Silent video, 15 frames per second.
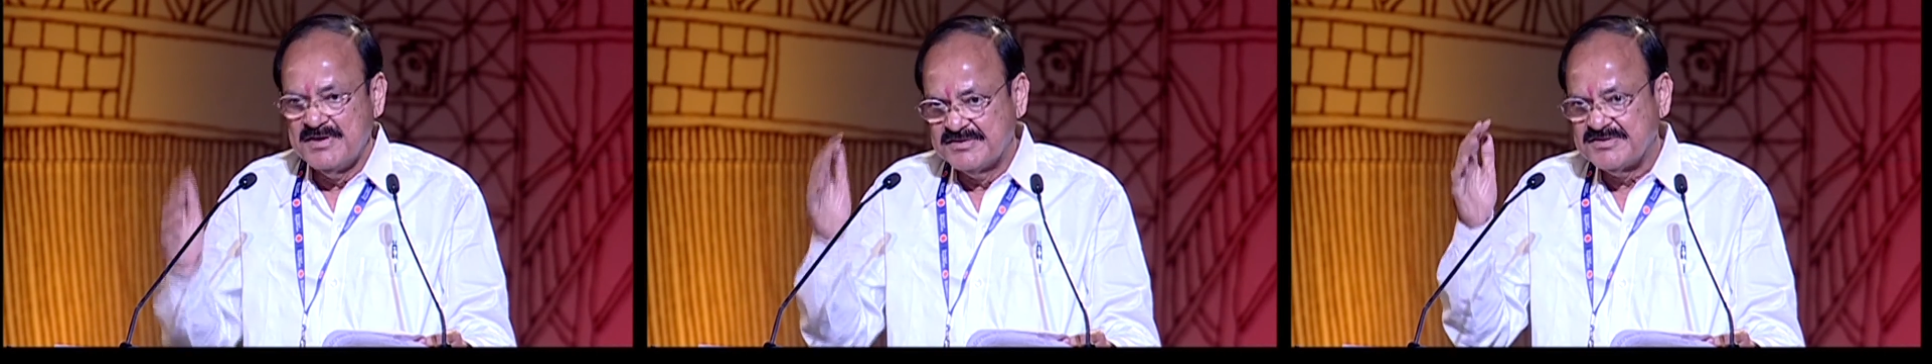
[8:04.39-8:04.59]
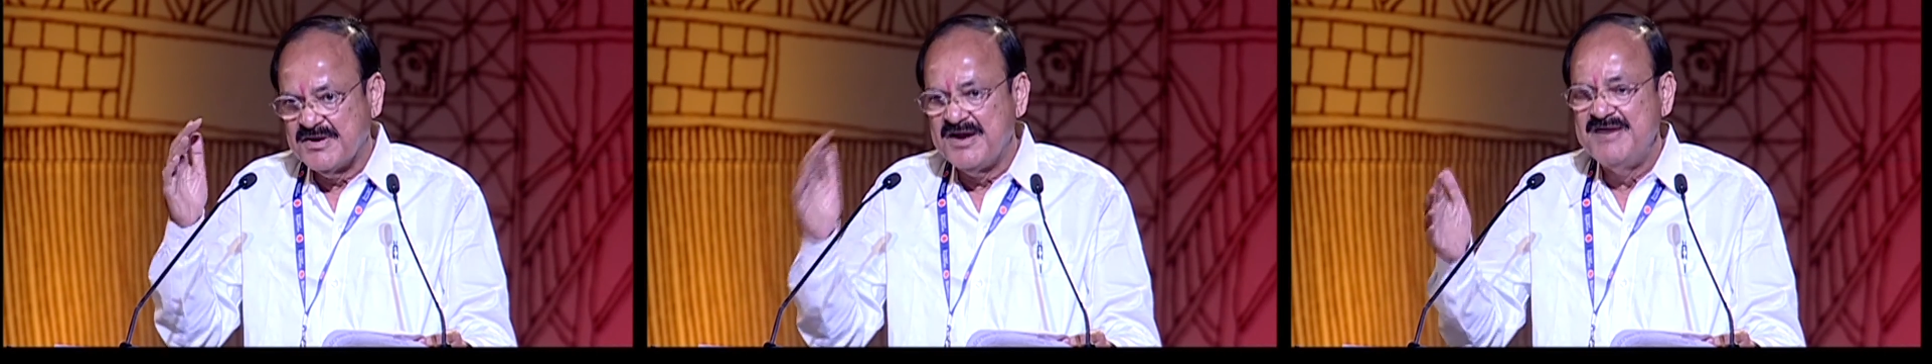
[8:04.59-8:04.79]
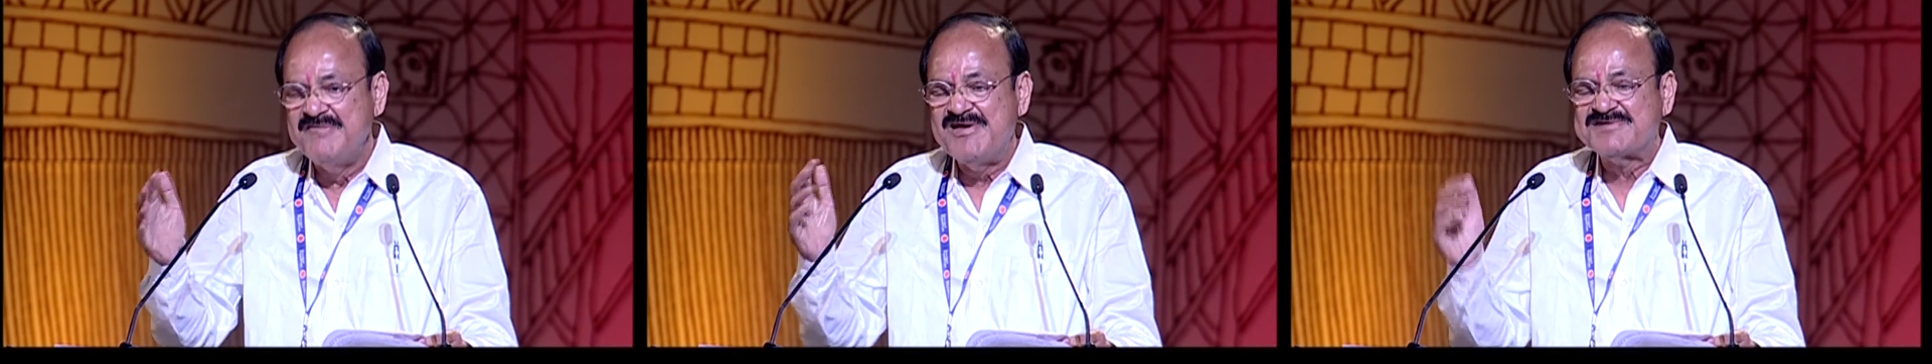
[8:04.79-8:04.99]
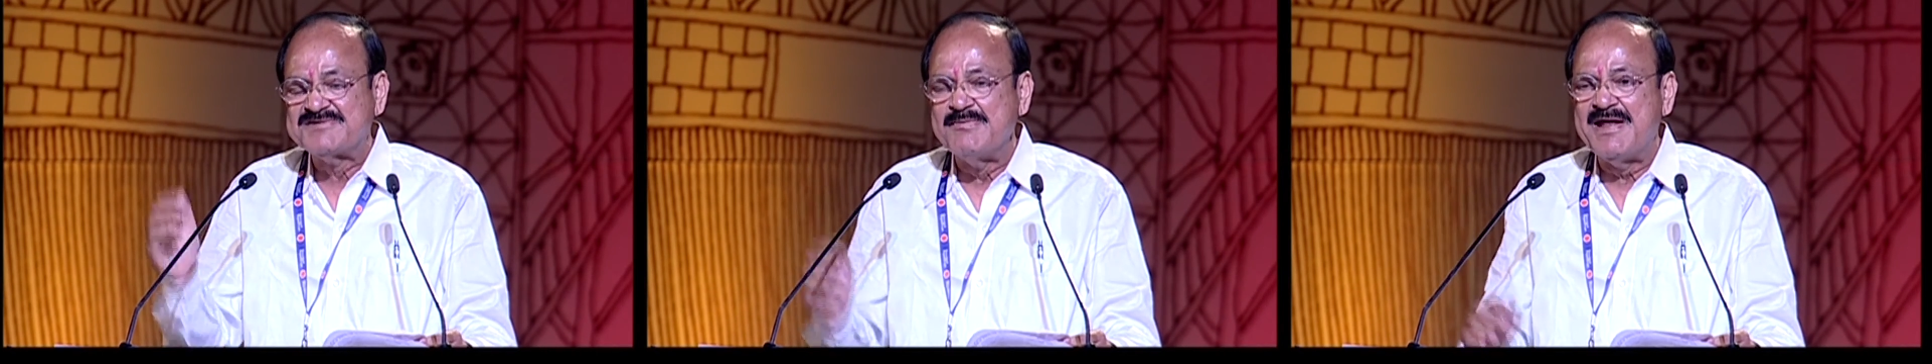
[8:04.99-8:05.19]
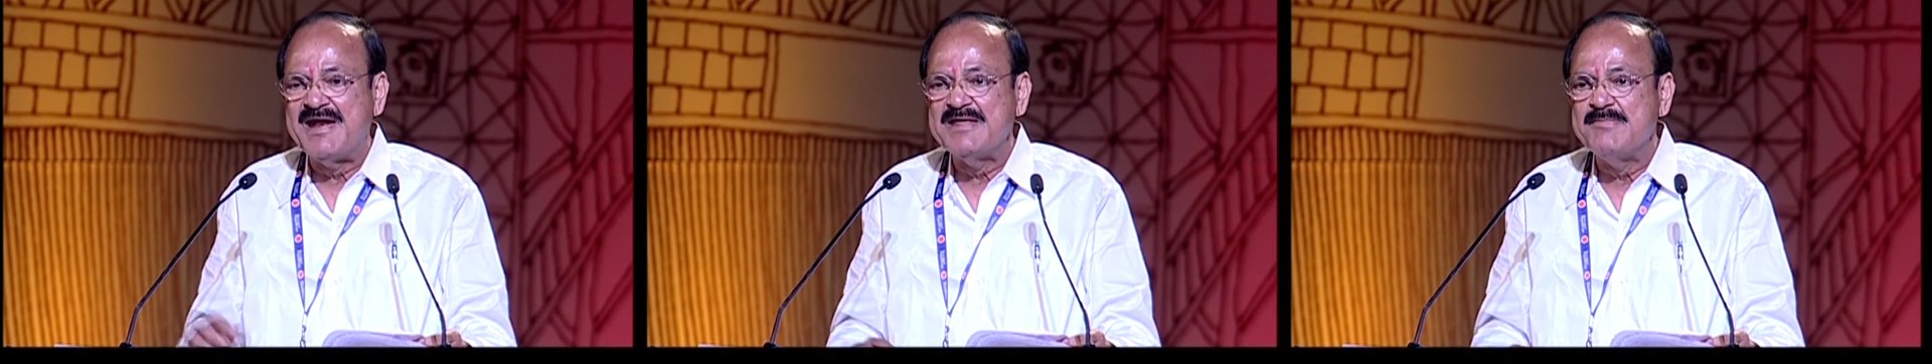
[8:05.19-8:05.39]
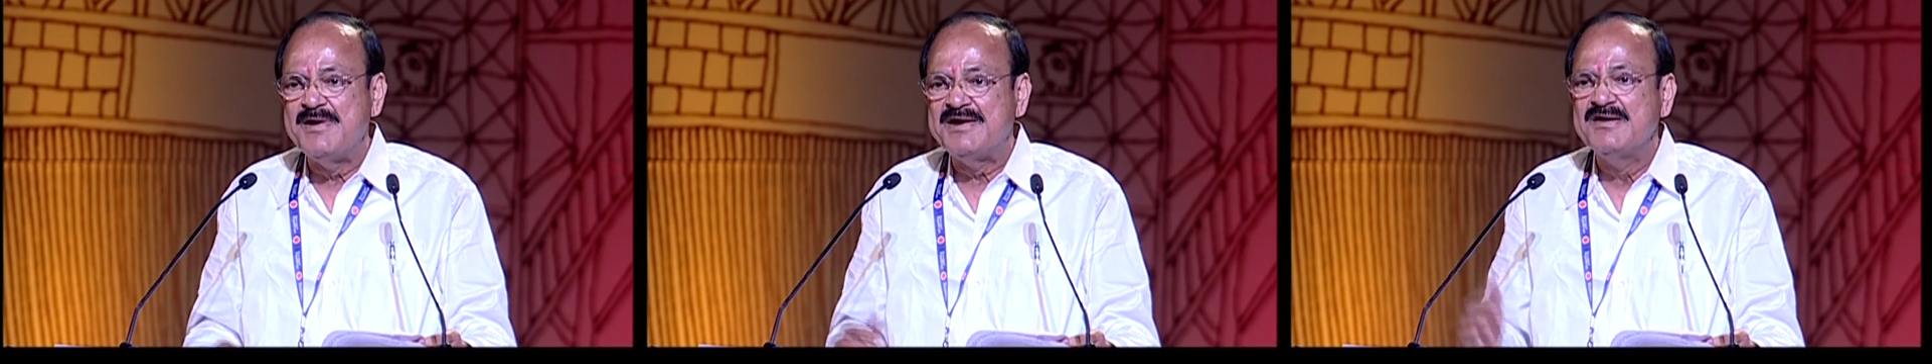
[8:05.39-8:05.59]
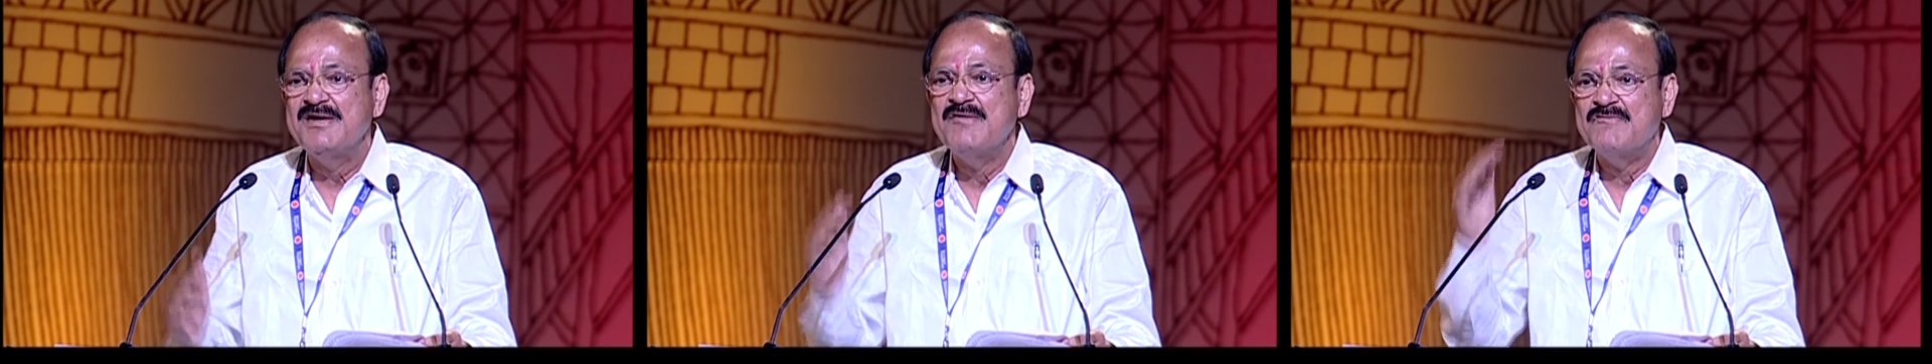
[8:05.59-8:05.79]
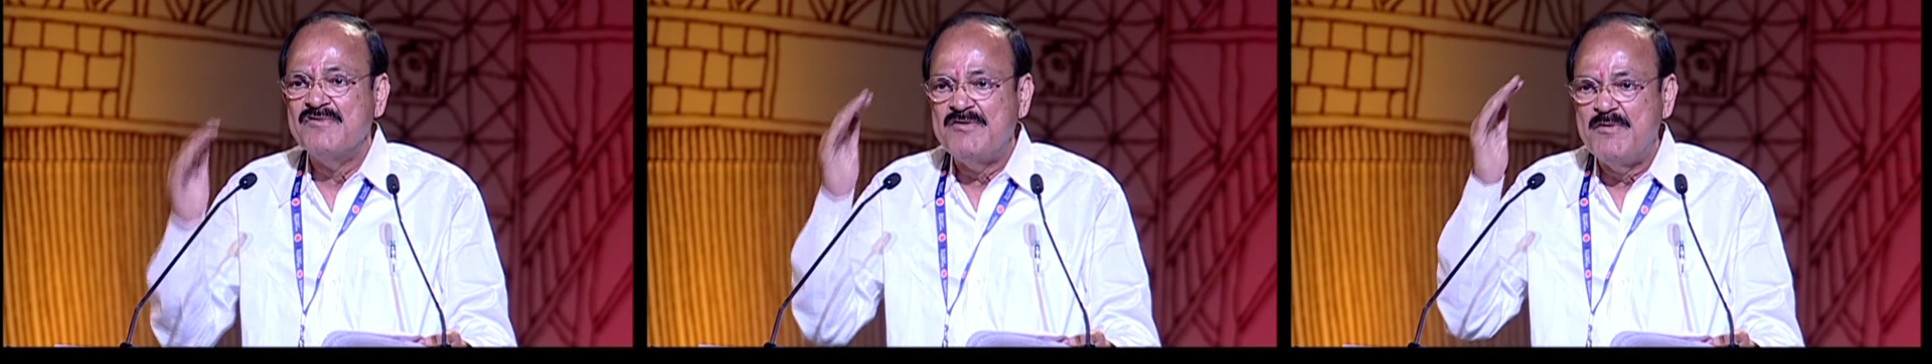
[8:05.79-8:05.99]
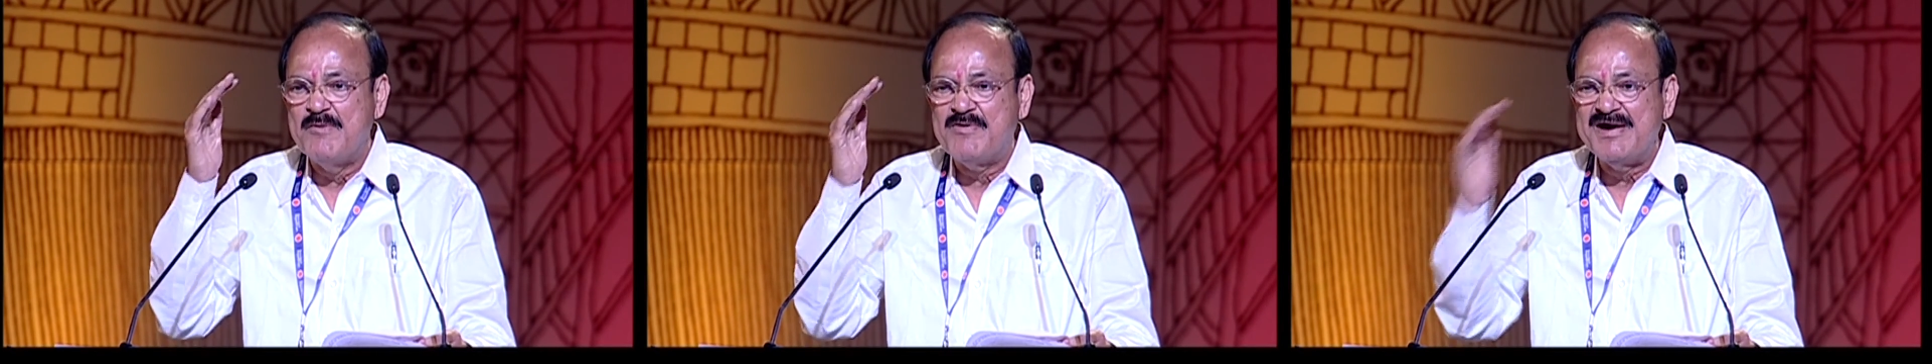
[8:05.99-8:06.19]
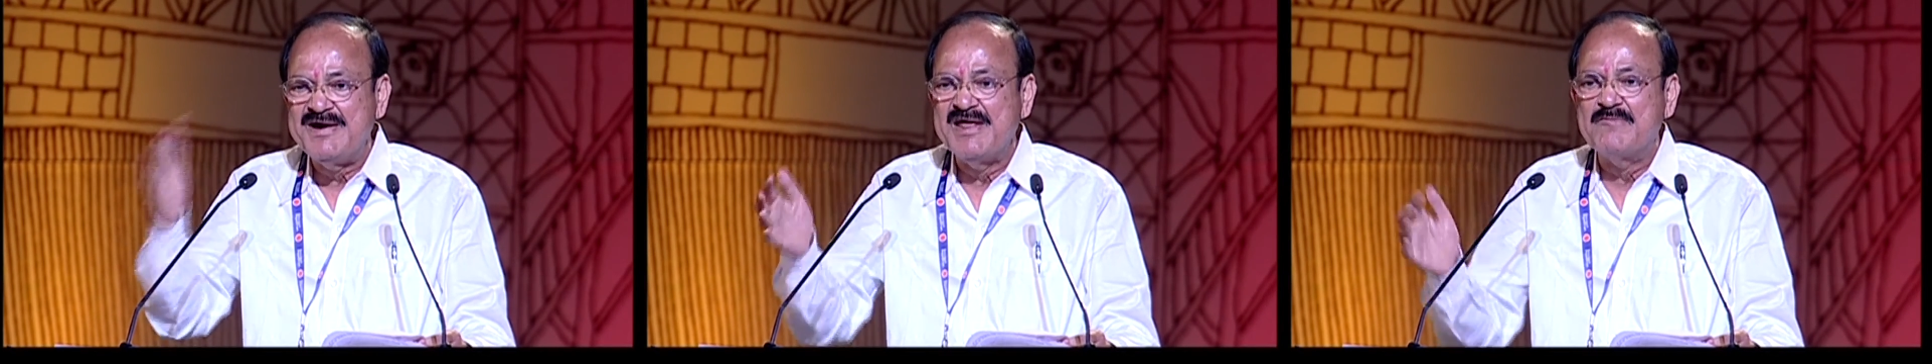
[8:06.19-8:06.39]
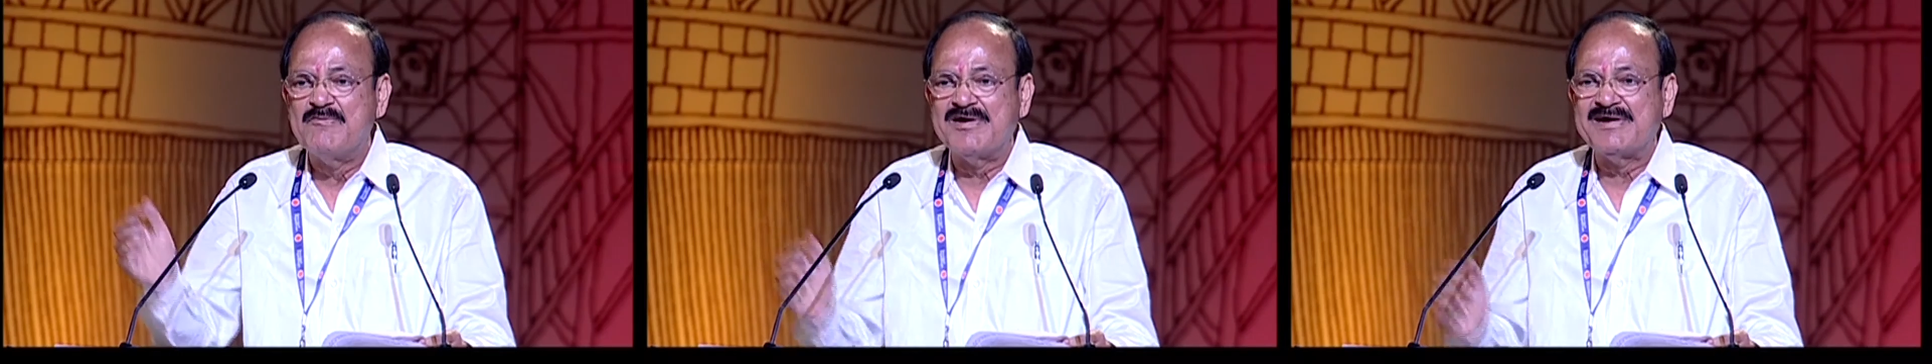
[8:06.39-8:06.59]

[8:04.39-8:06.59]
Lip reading: solid waste management, we'll be funding